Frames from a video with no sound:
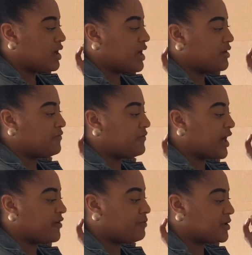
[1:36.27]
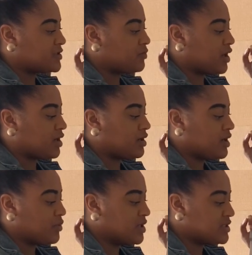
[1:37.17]
And then 5 plus 1,
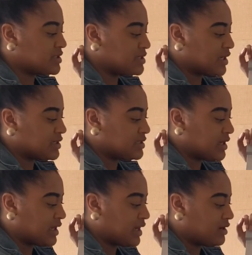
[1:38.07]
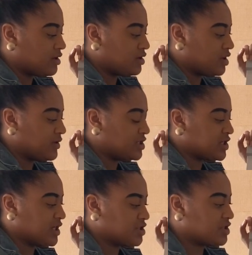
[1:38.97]
which is 6. Again, no exchanging.